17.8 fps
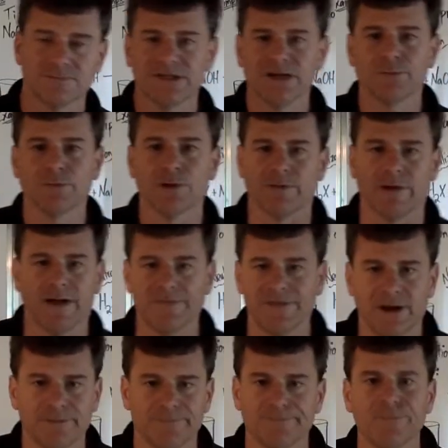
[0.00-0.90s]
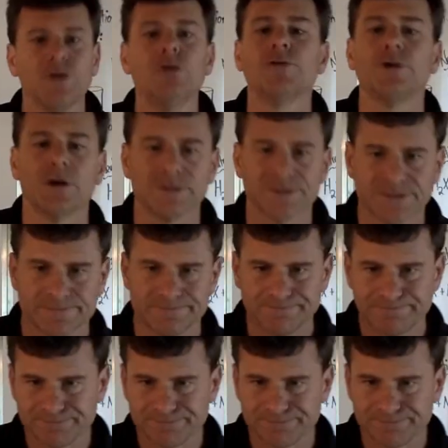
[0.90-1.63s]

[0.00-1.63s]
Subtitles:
somewhere around there. Who knows?